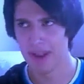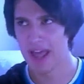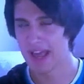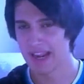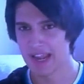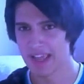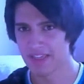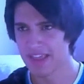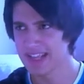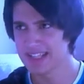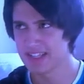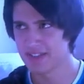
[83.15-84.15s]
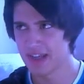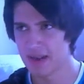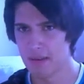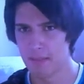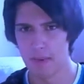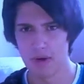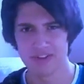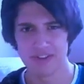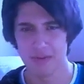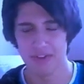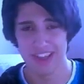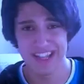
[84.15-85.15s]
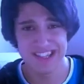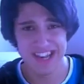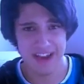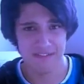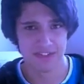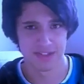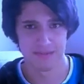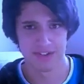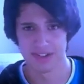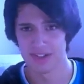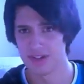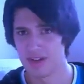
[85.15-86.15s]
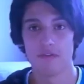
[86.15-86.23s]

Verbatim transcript: lying like this and then post them on the internet for some reason.